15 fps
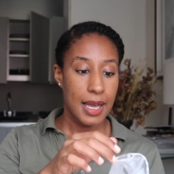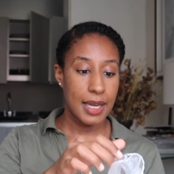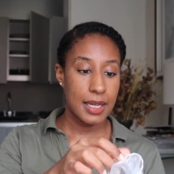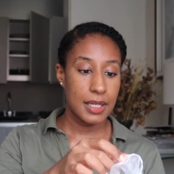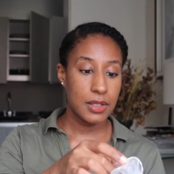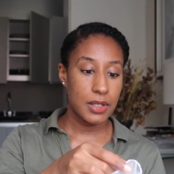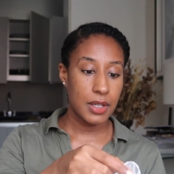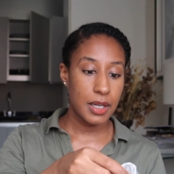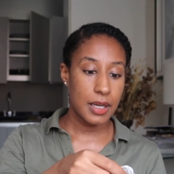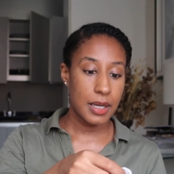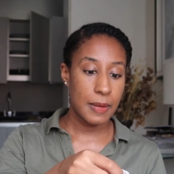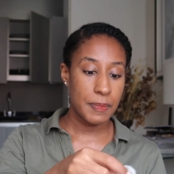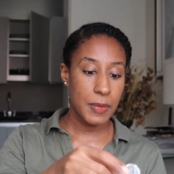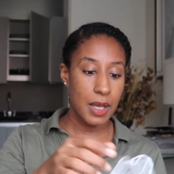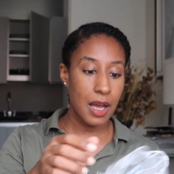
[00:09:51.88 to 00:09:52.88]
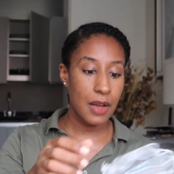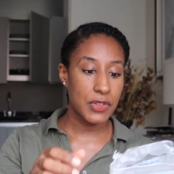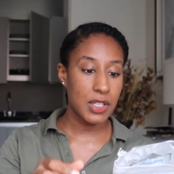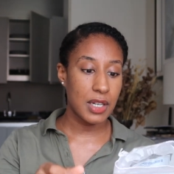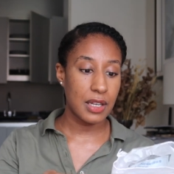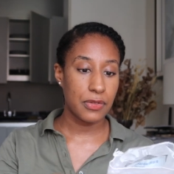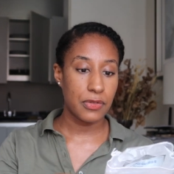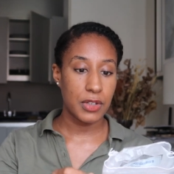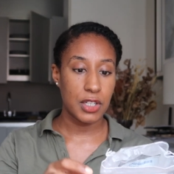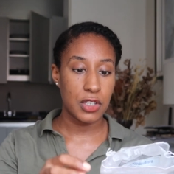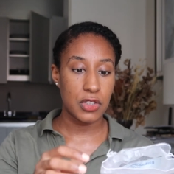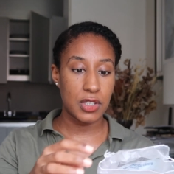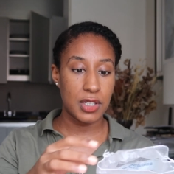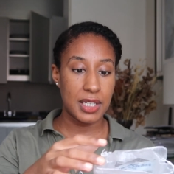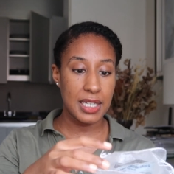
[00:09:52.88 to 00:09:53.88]
And after I
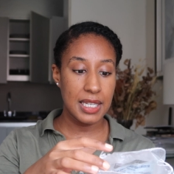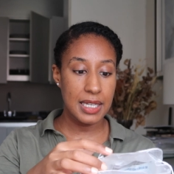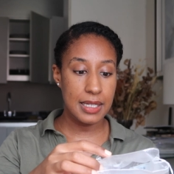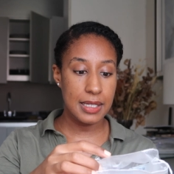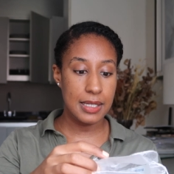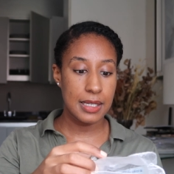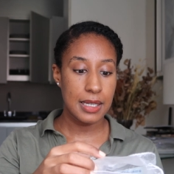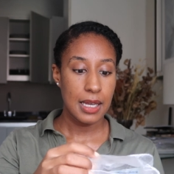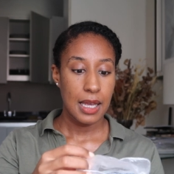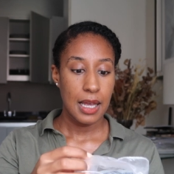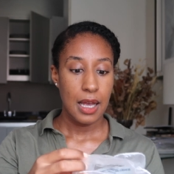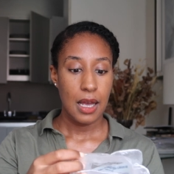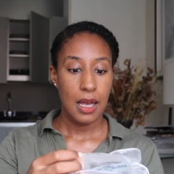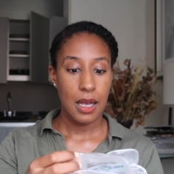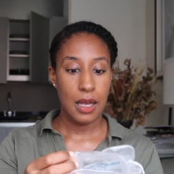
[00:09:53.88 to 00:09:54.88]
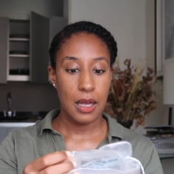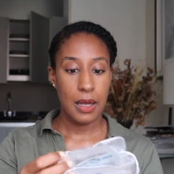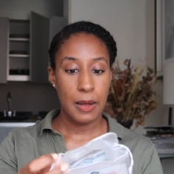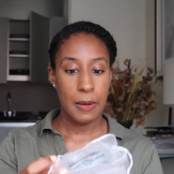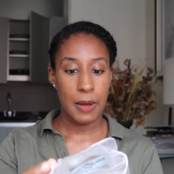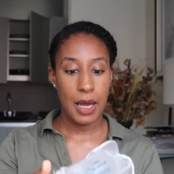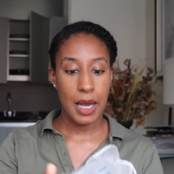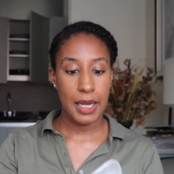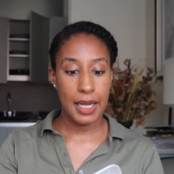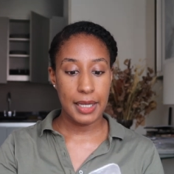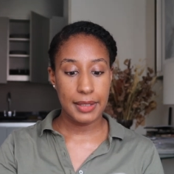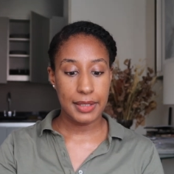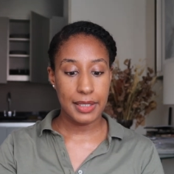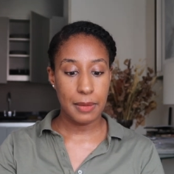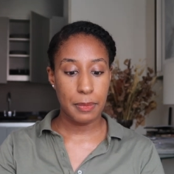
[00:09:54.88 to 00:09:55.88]
finished these, I
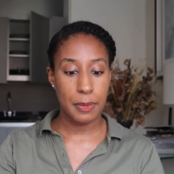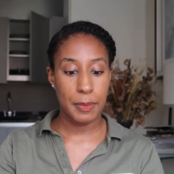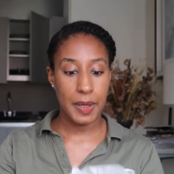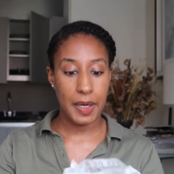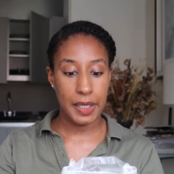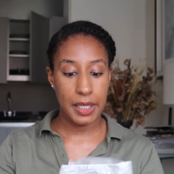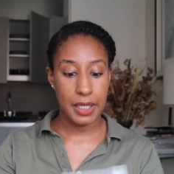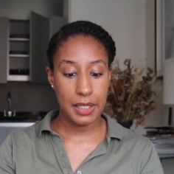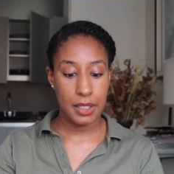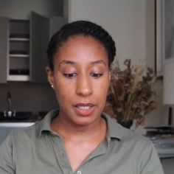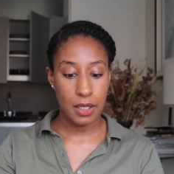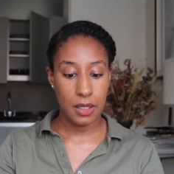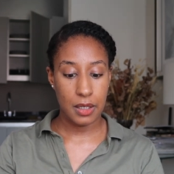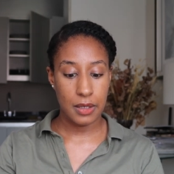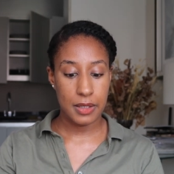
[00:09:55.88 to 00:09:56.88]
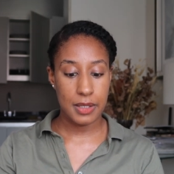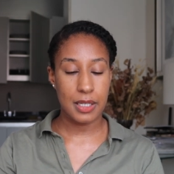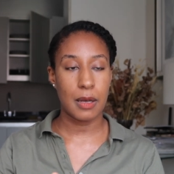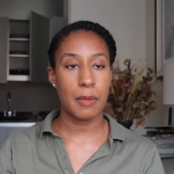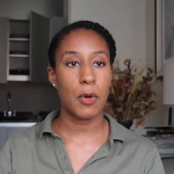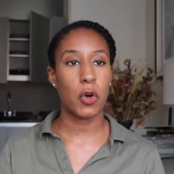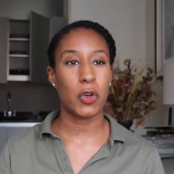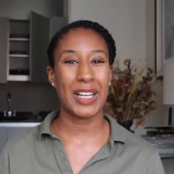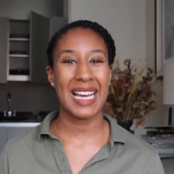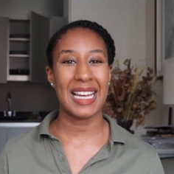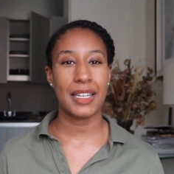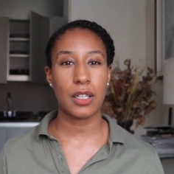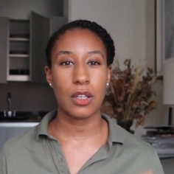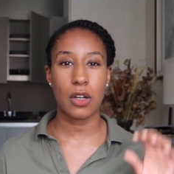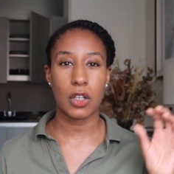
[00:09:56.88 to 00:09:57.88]
ended up buying some
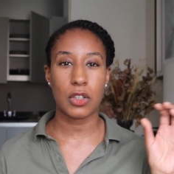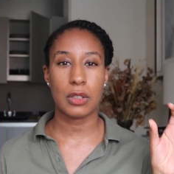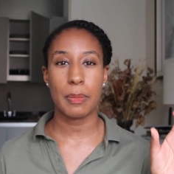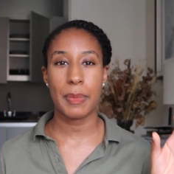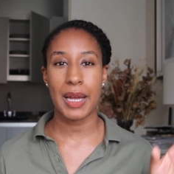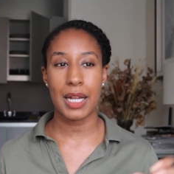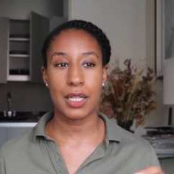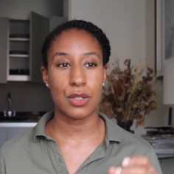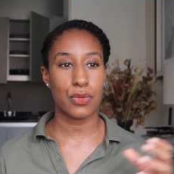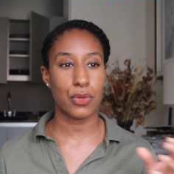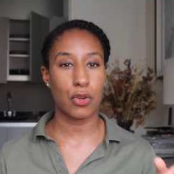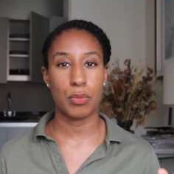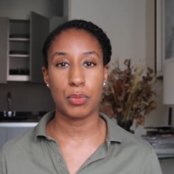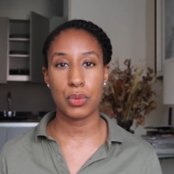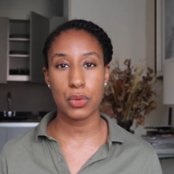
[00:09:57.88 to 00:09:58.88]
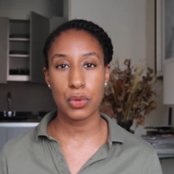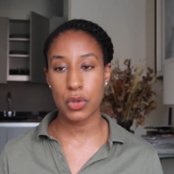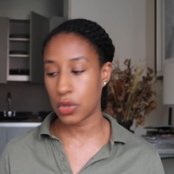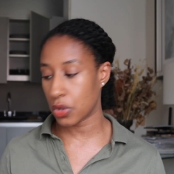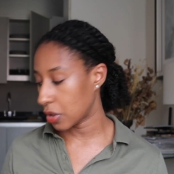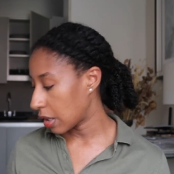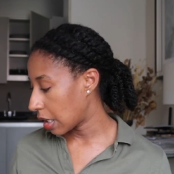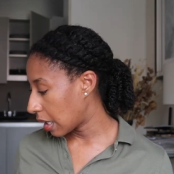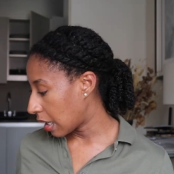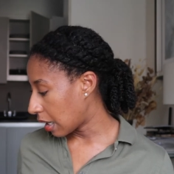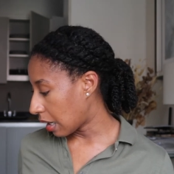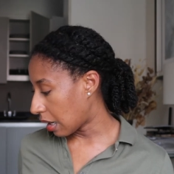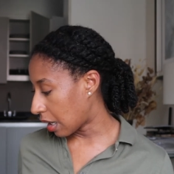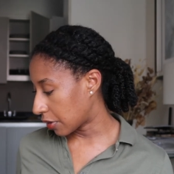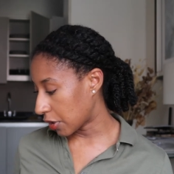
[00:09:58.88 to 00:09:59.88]
organic cotton pads from Boots
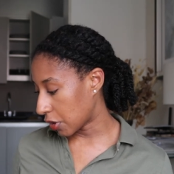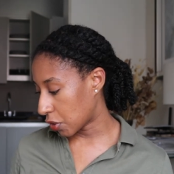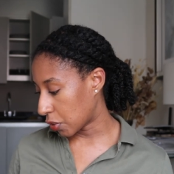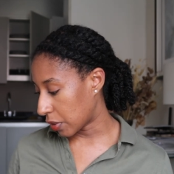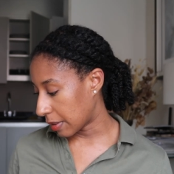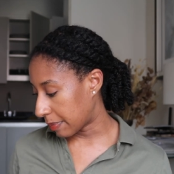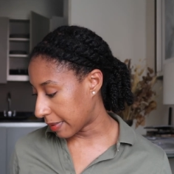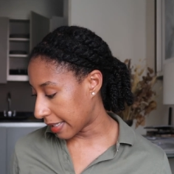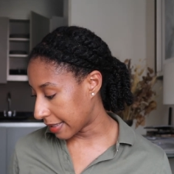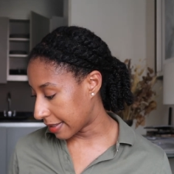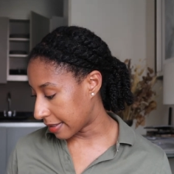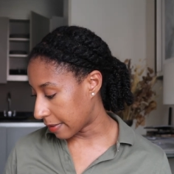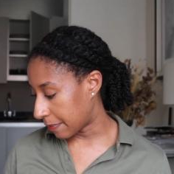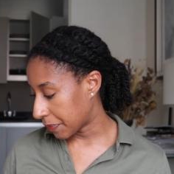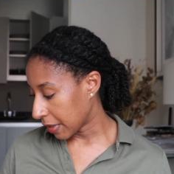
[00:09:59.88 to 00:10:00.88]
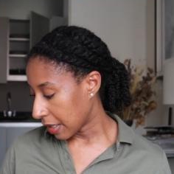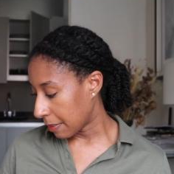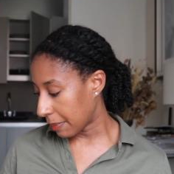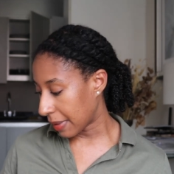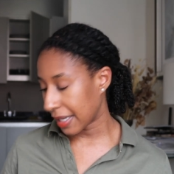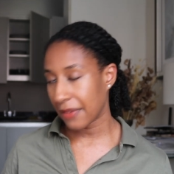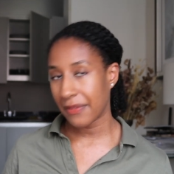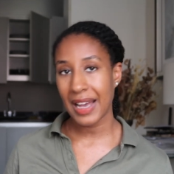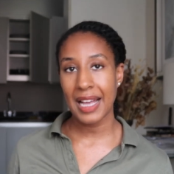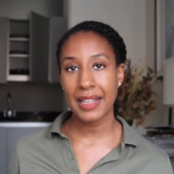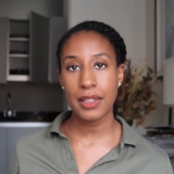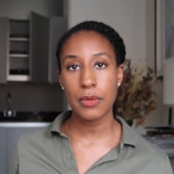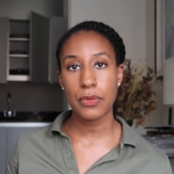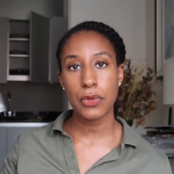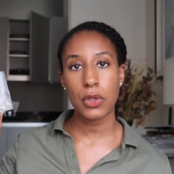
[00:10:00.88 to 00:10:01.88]
just to replace them. But I've had
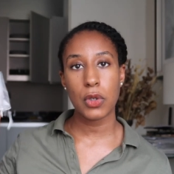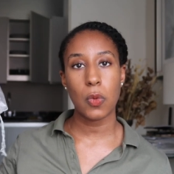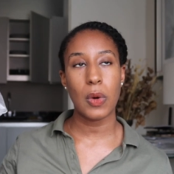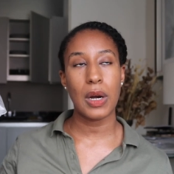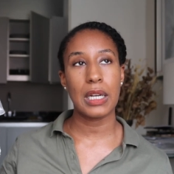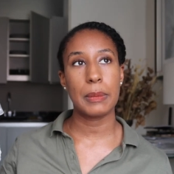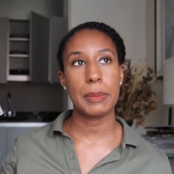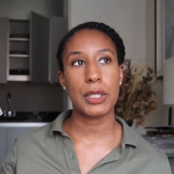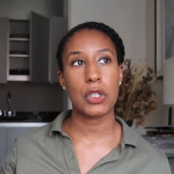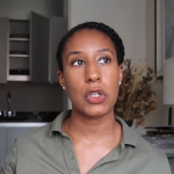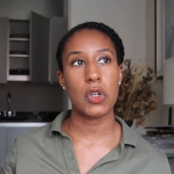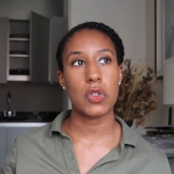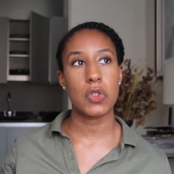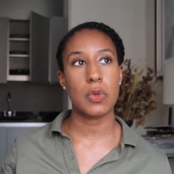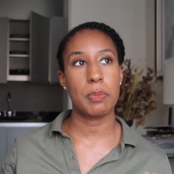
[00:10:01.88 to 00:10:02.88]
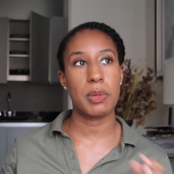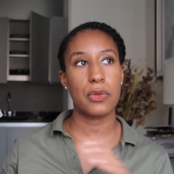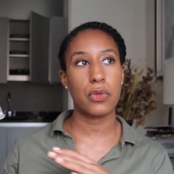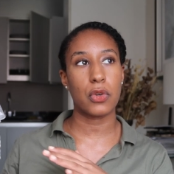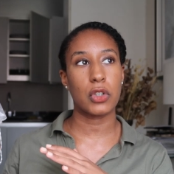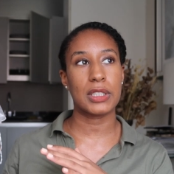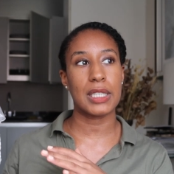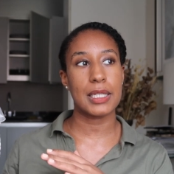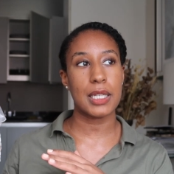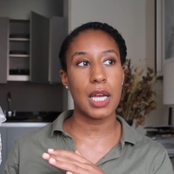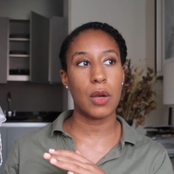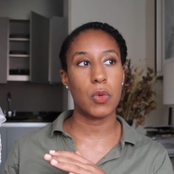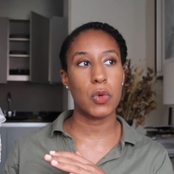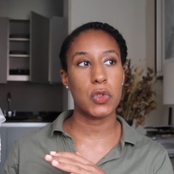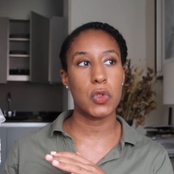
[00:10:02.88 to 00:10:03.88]
them for a while because before that
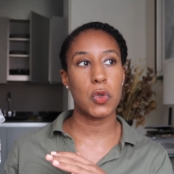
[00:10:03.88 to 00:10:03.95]
I was